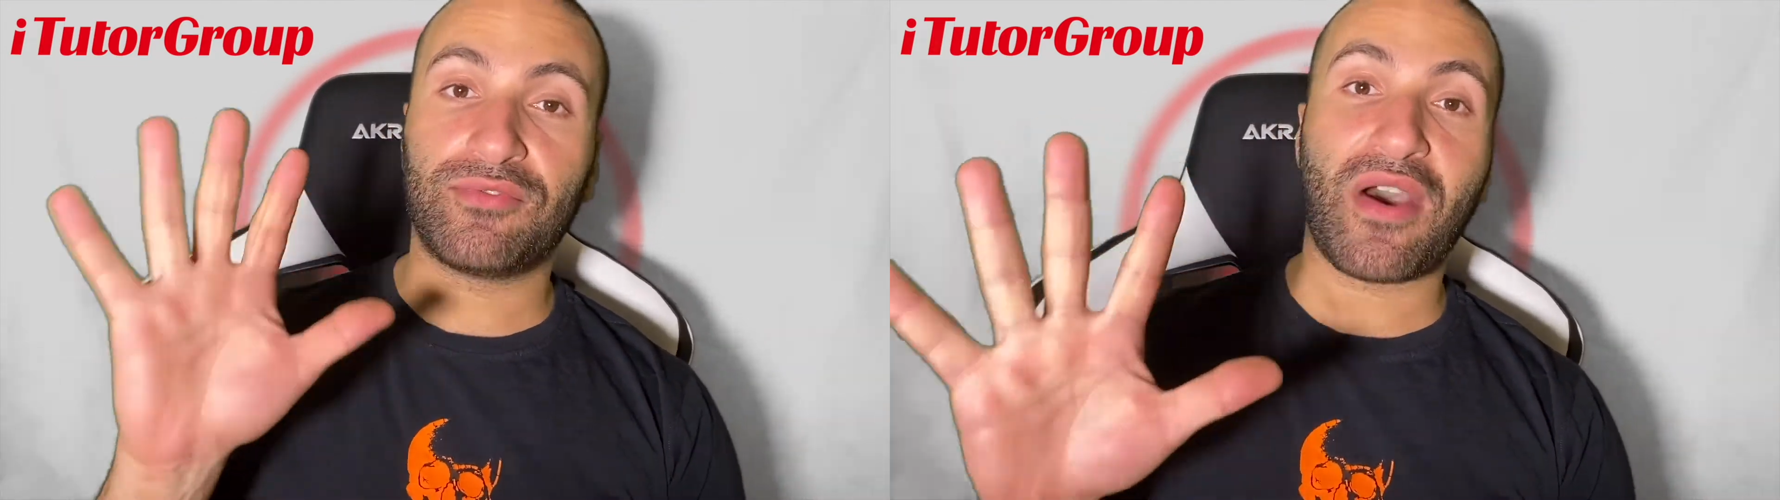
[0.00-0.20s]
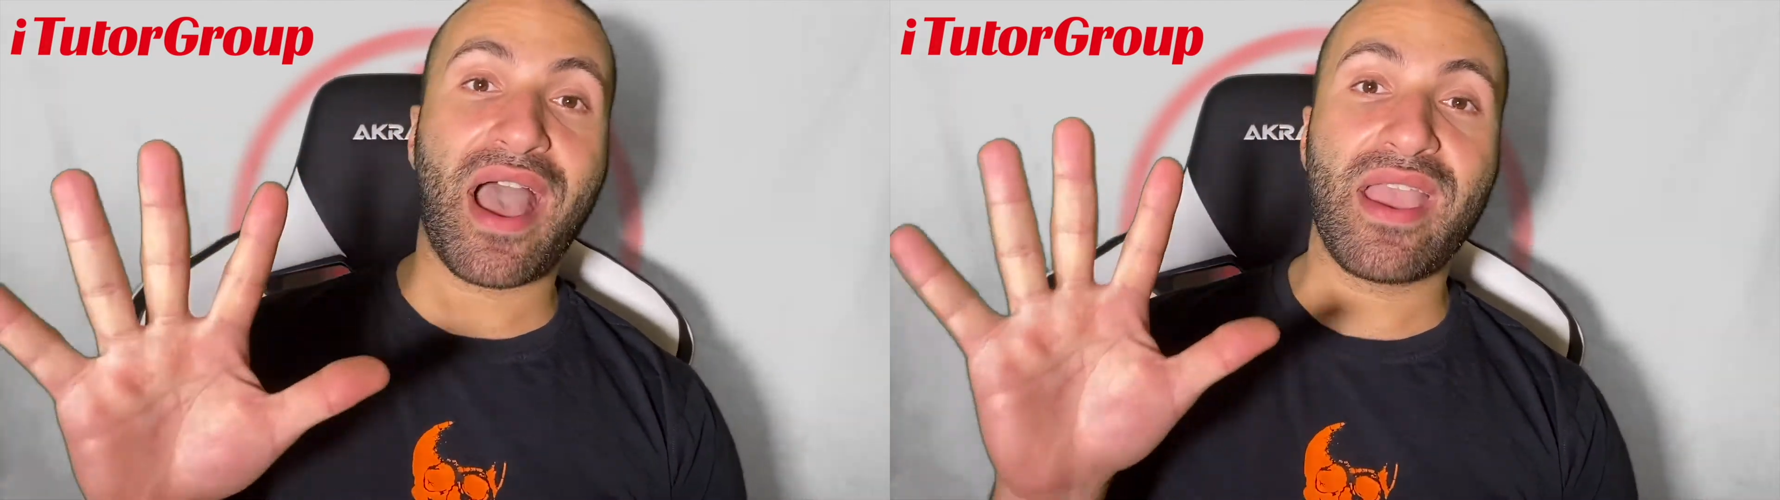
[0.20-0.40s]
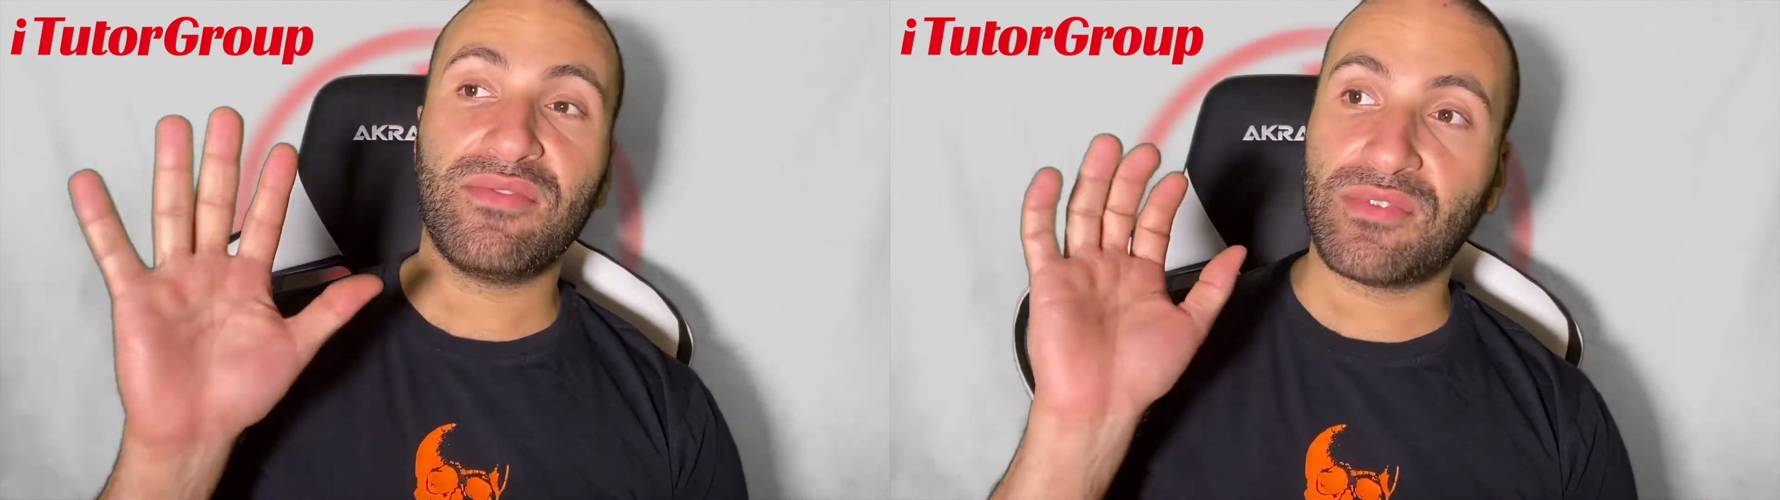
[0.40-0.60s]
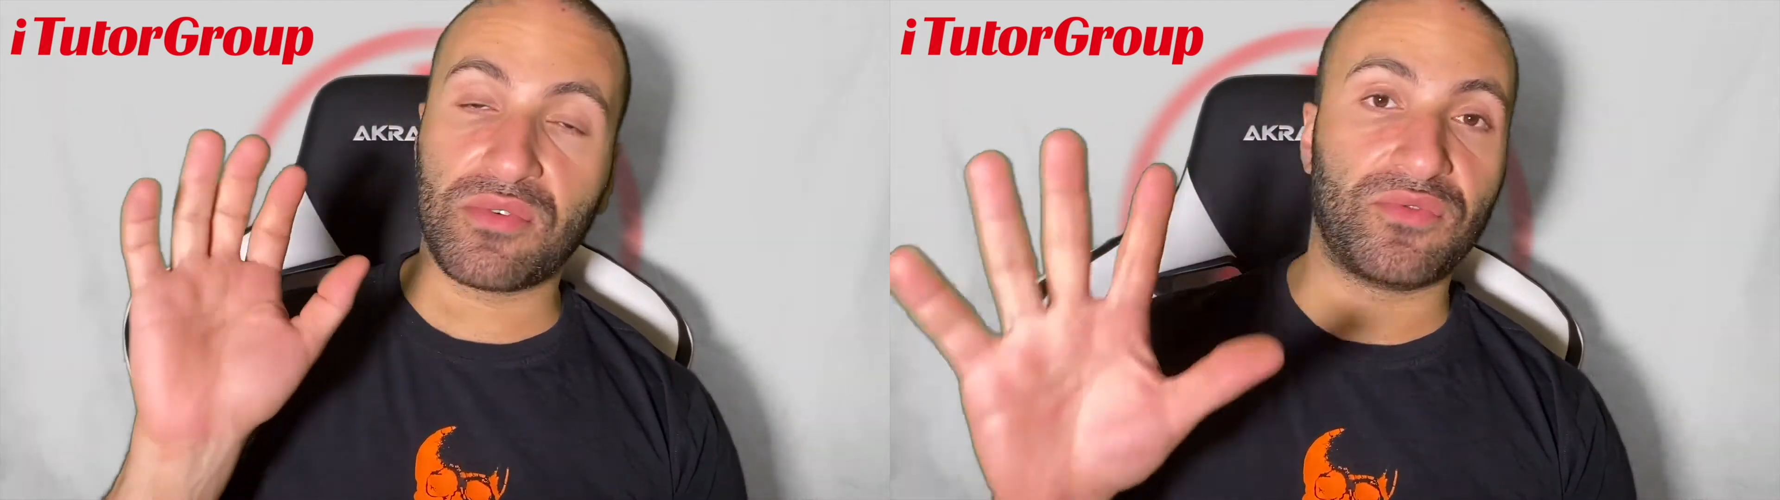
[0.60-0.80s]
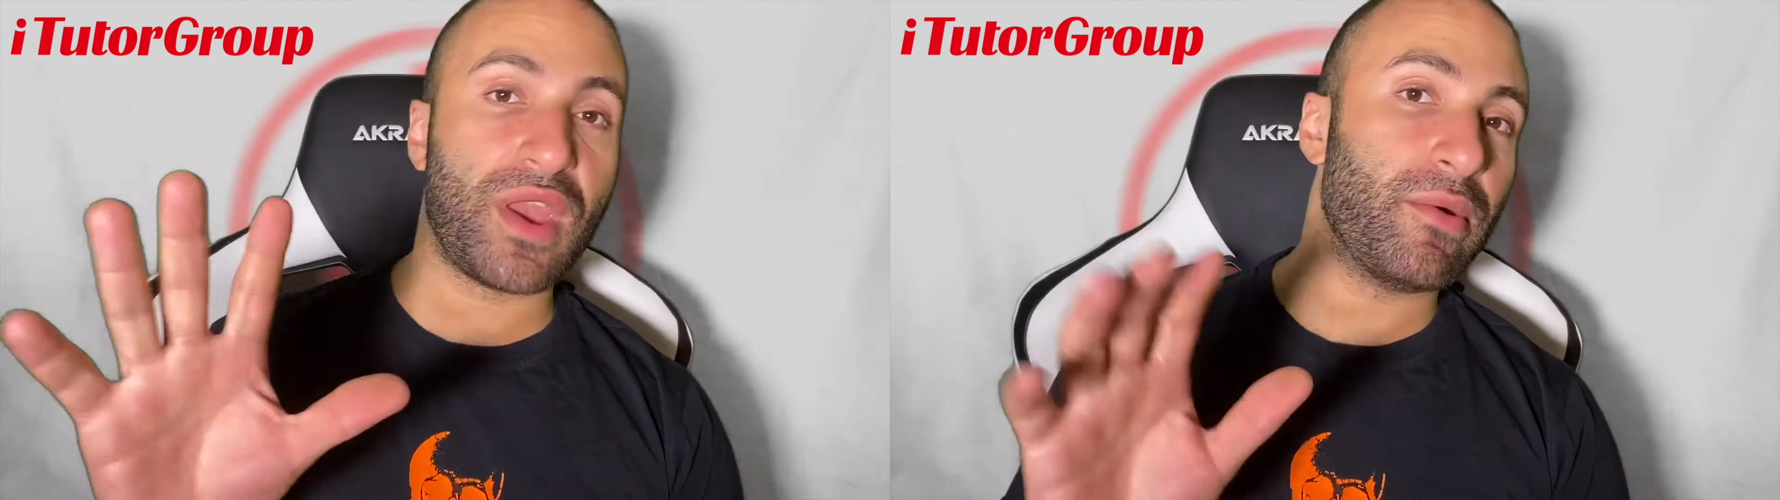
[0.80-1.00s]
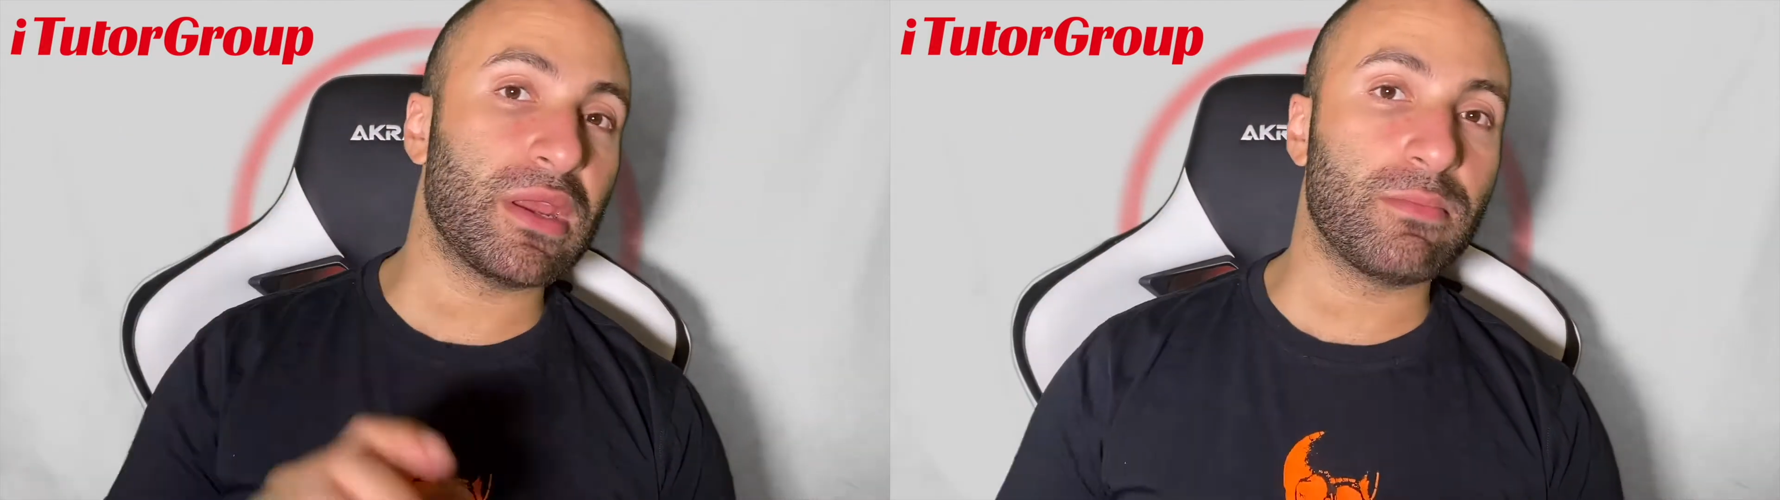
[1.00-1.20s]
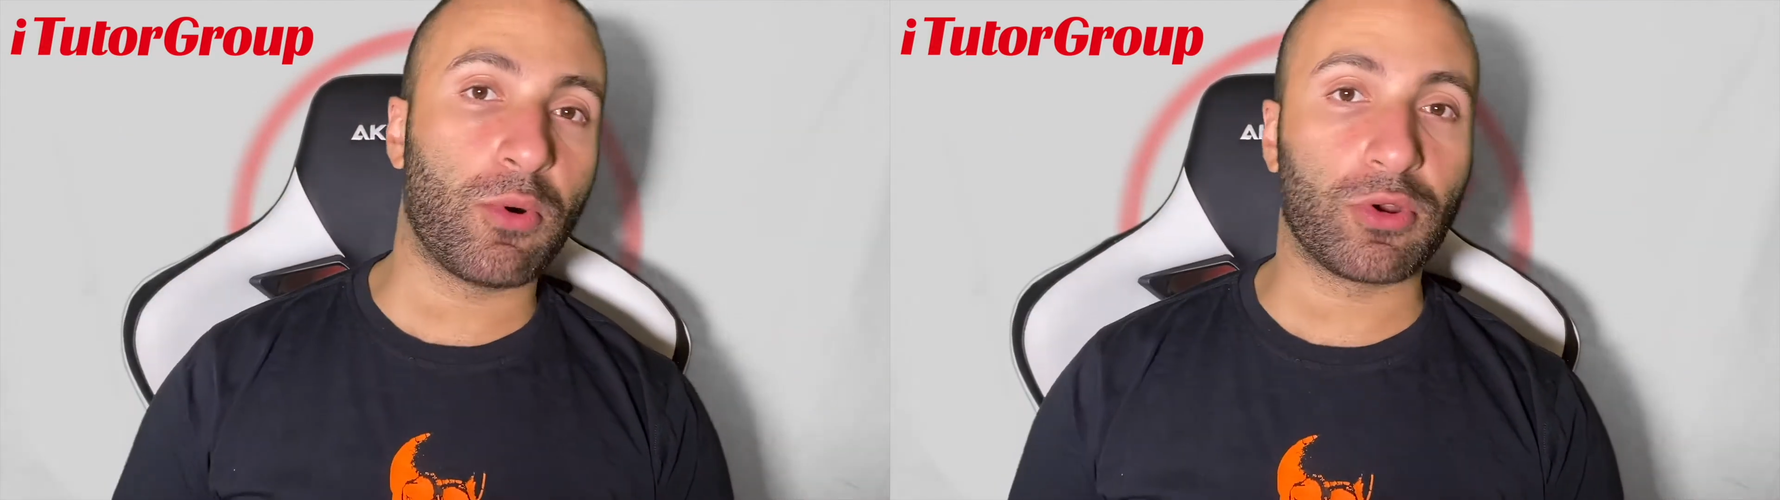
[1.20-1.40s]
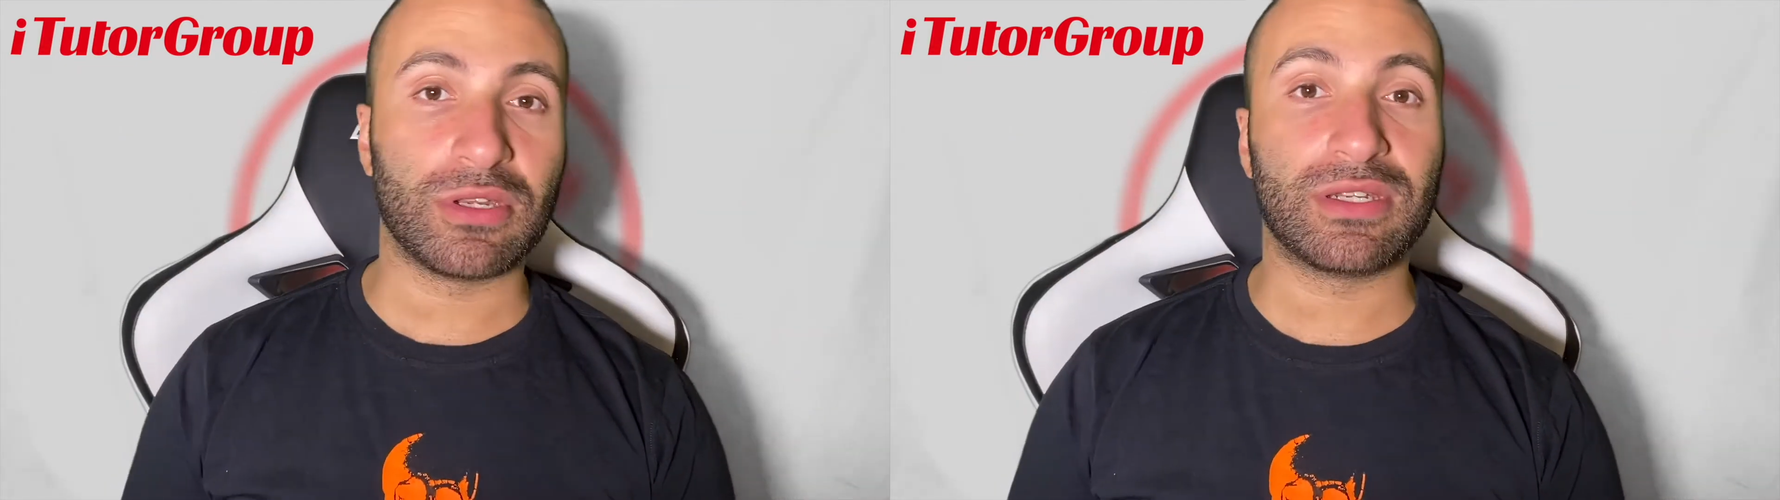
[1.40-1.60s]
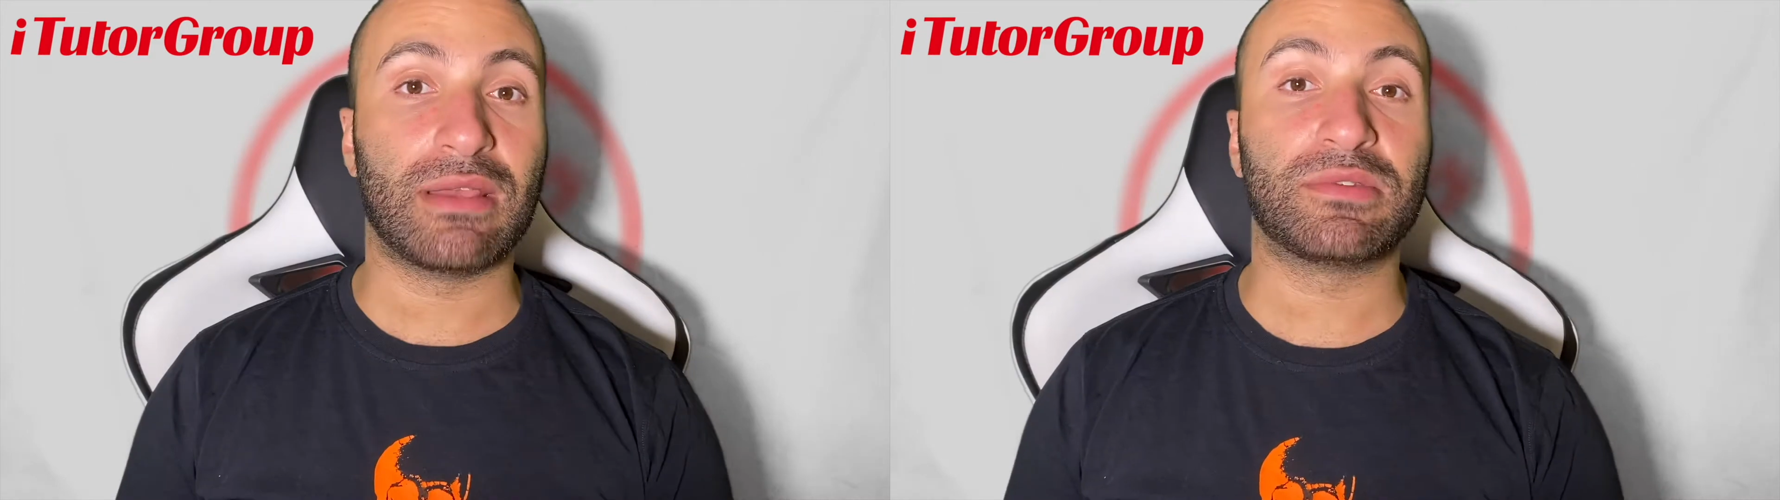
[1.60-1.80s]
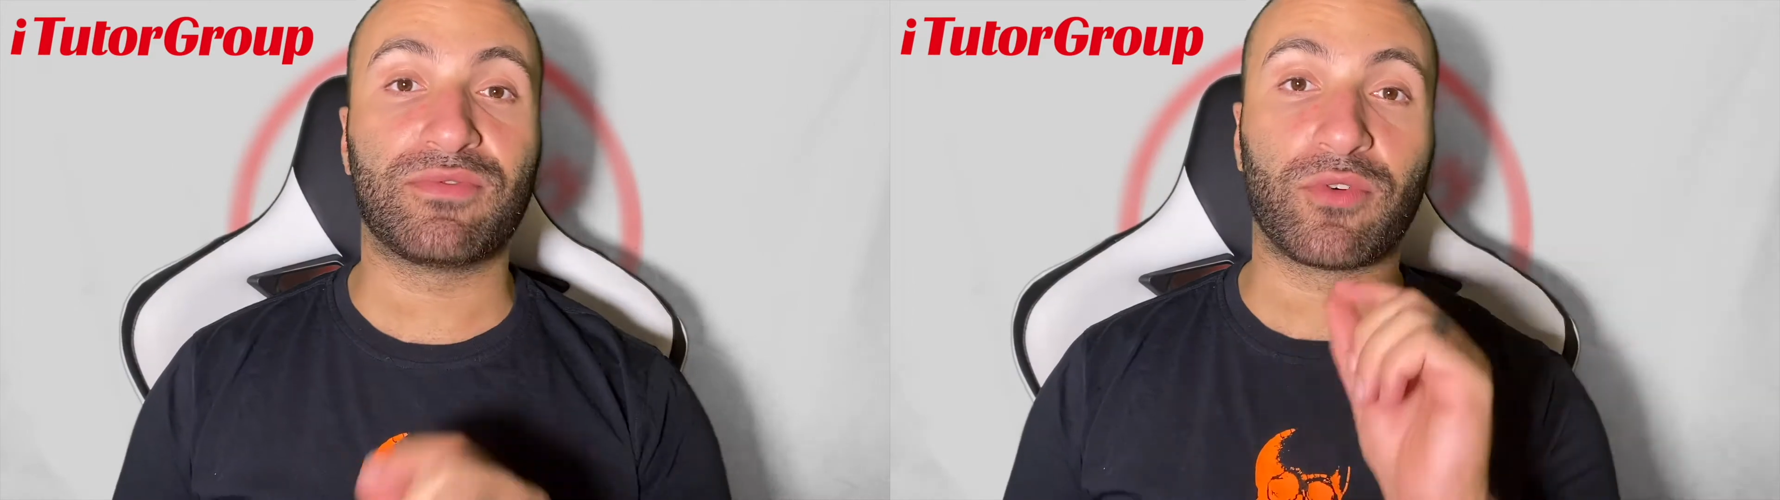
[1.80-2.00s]
5 very important
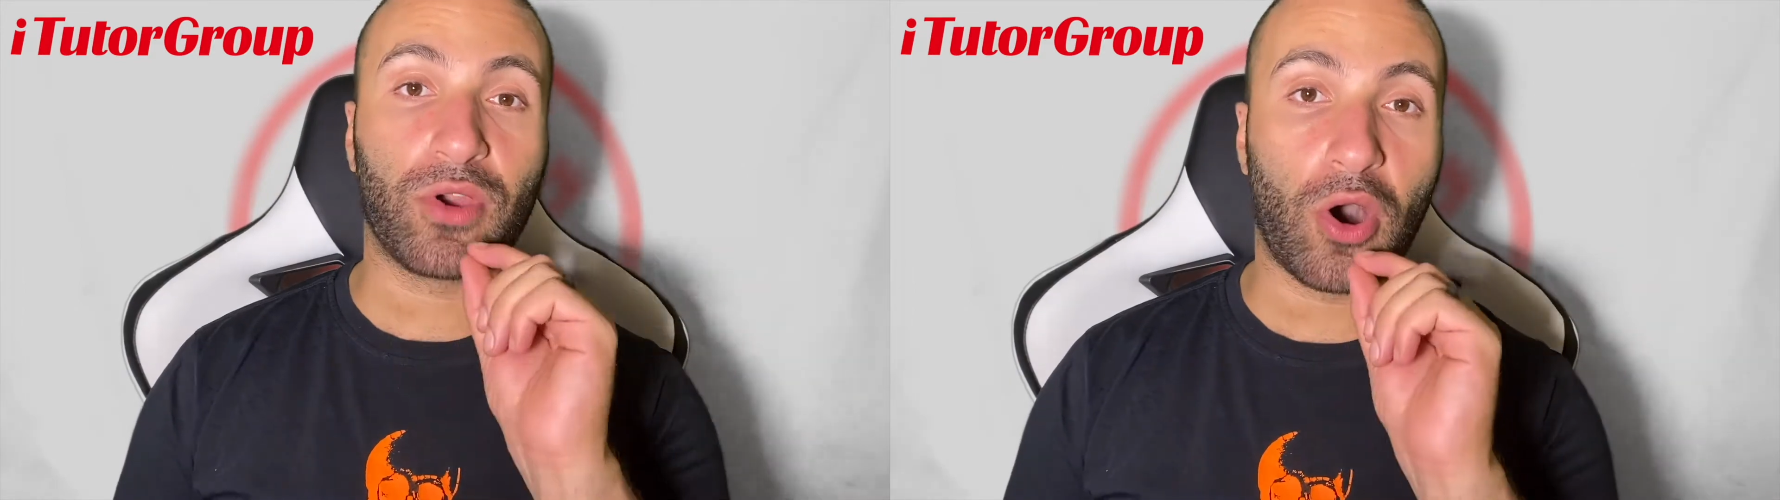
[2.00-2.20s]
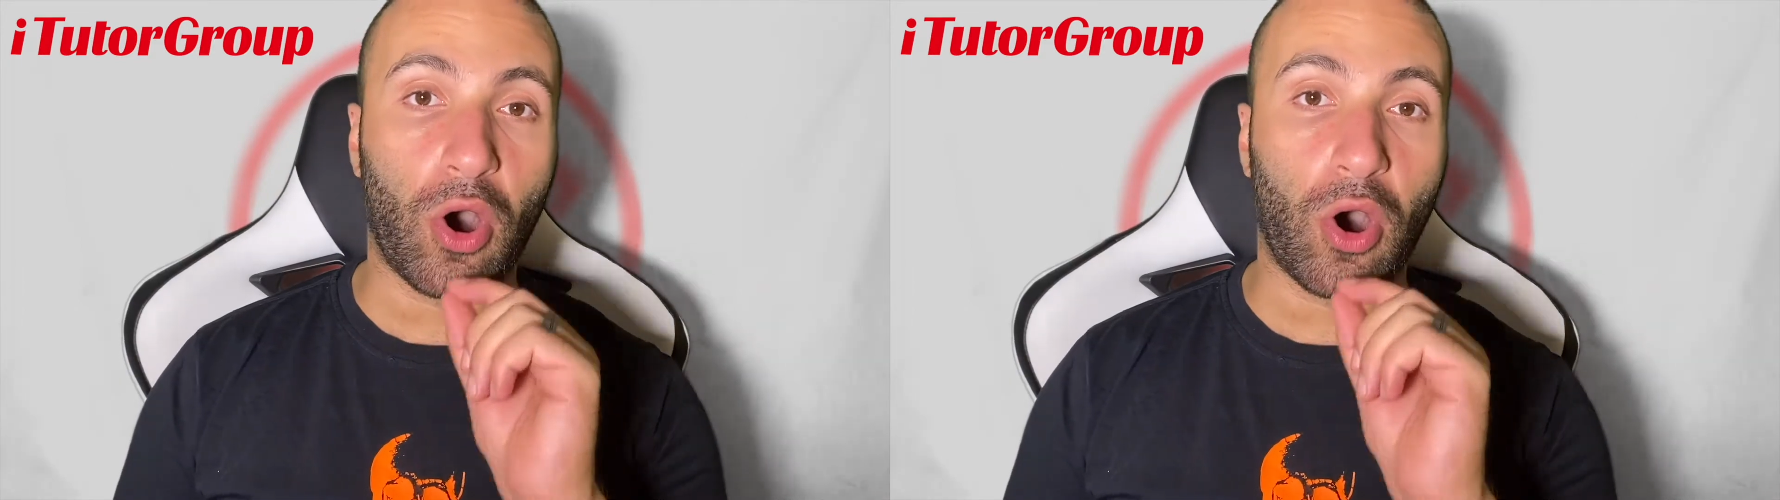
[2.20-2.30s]
tips for